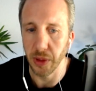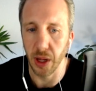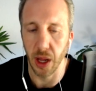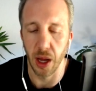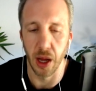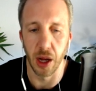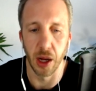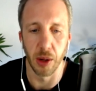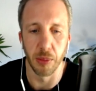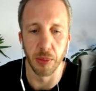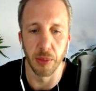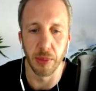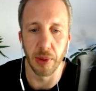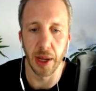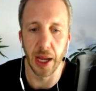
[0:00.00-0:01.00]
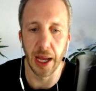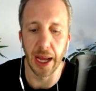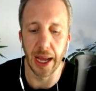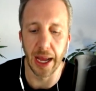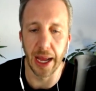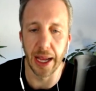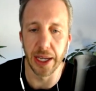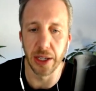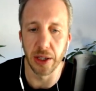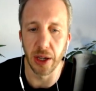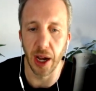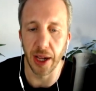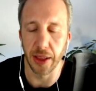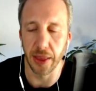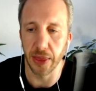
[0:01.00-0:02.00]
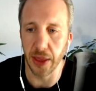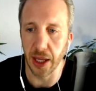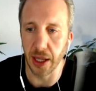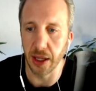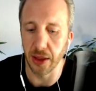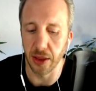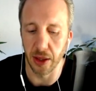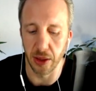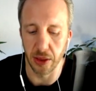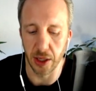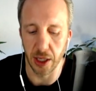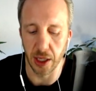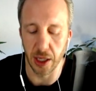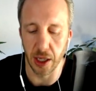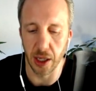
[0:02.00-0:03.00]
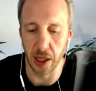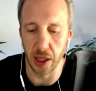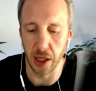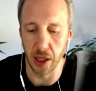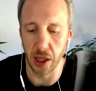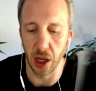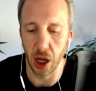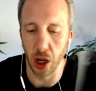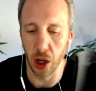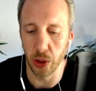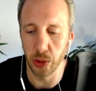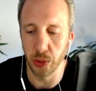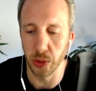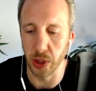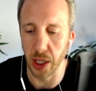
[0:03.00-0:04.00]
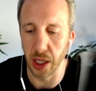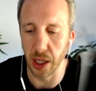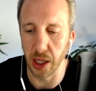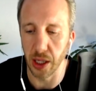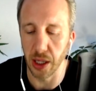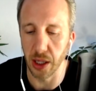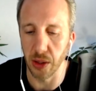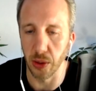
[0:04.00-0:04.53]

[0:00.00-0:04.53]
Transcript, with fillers: Um, and I think that the hurdle that,